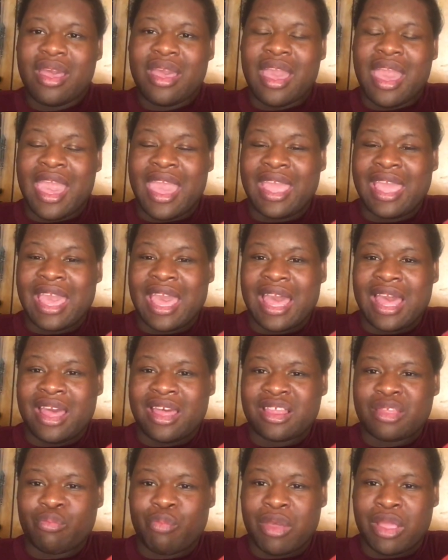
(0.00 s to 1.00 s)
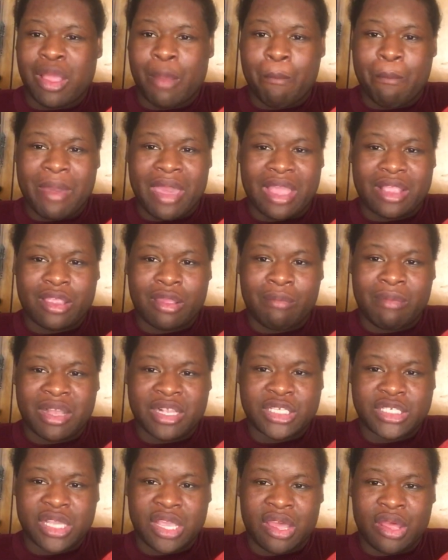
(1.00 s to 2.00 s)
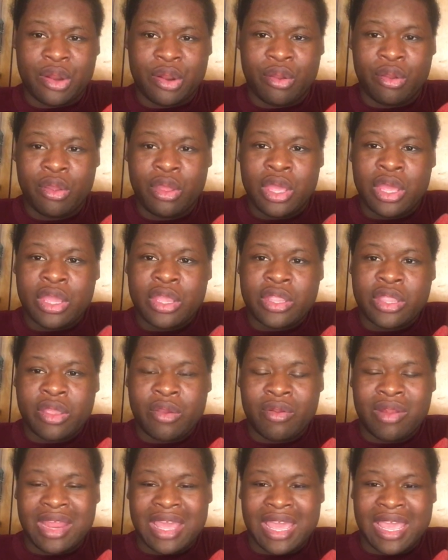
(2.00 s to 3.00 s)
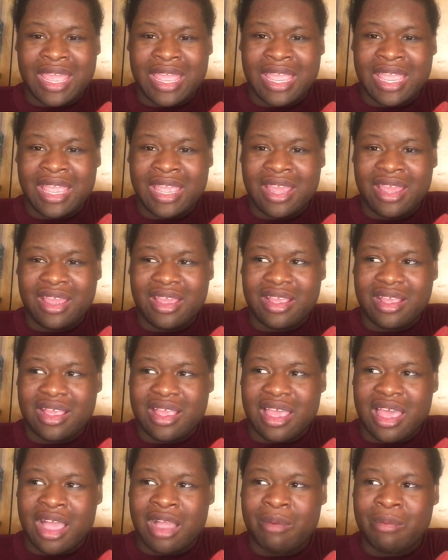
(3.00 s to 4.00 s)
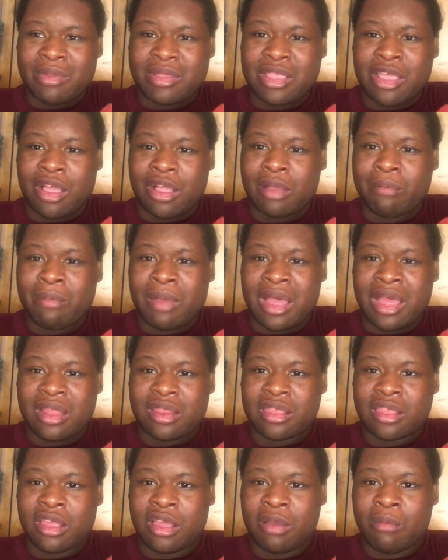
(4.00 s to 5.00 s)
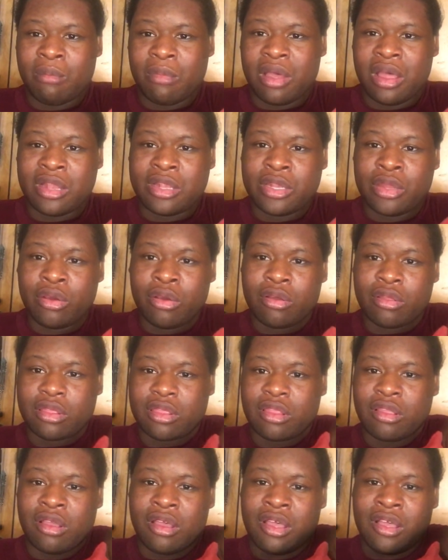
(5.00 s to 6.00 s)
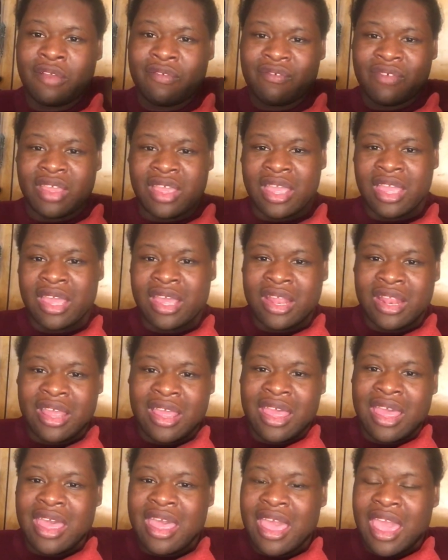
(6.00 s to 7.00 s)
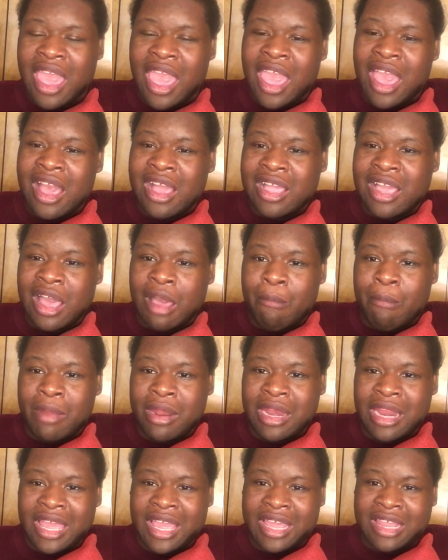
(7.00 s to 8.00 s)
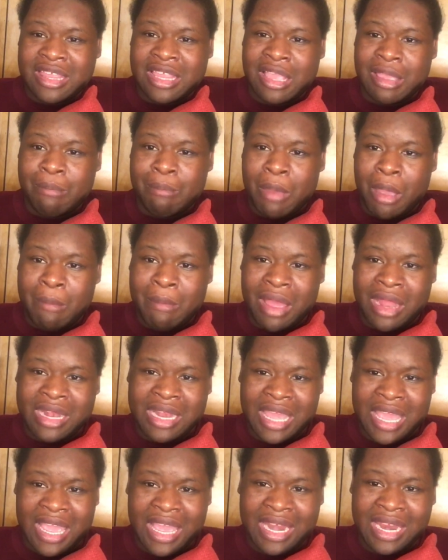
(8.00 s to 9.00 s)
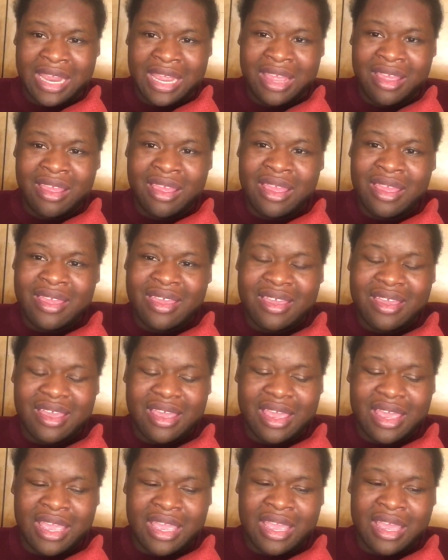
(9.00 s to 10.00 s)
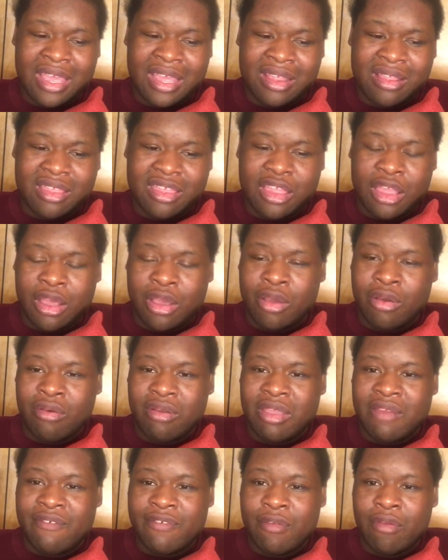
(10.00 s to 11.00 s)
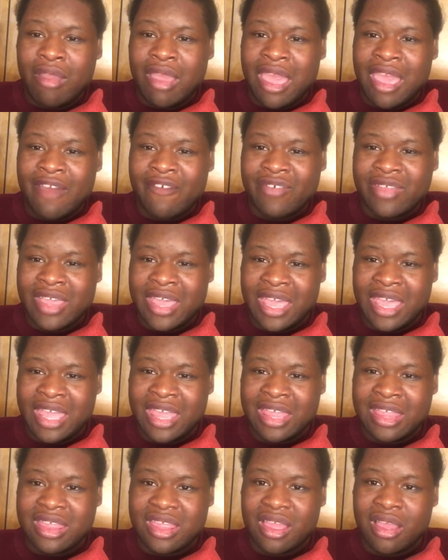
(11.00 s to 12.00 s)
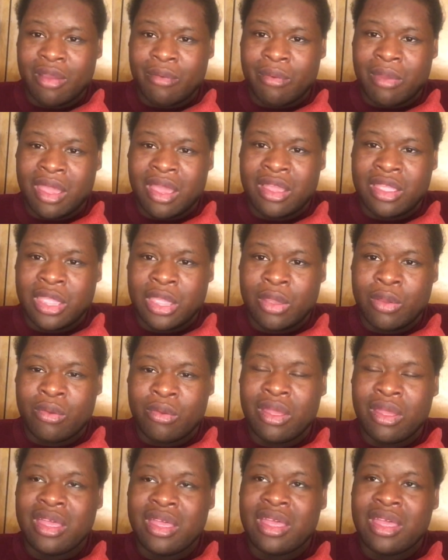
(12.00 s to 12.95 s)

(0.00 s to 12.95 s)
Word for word: hey guys, welcome back to my channel. Today, I'm gonna be talking about some adult stuff and how I got molested by my daddy. And so, if you have kids around you,